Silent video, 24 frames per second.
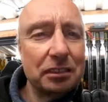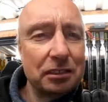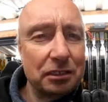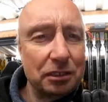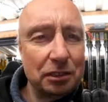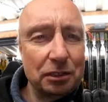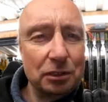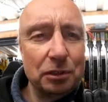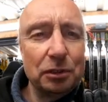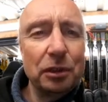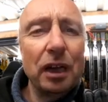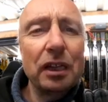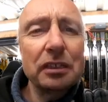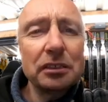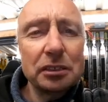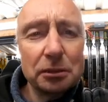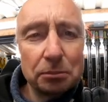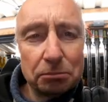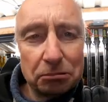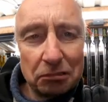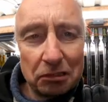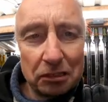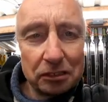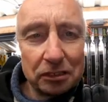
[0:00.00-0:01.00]
to,
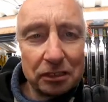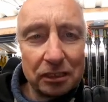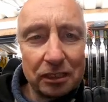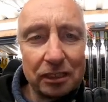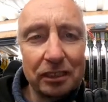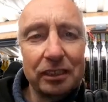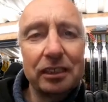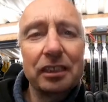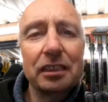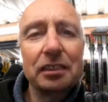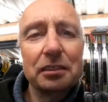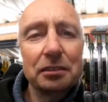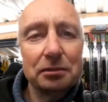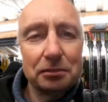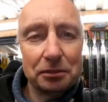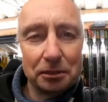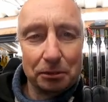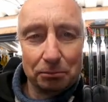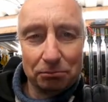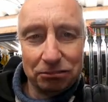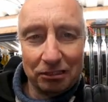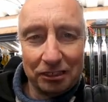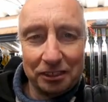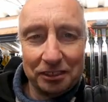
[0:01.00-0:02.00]
unsurprisingly,
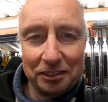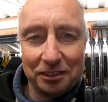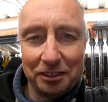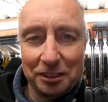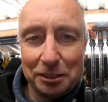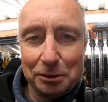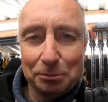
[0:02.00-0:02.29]
compress the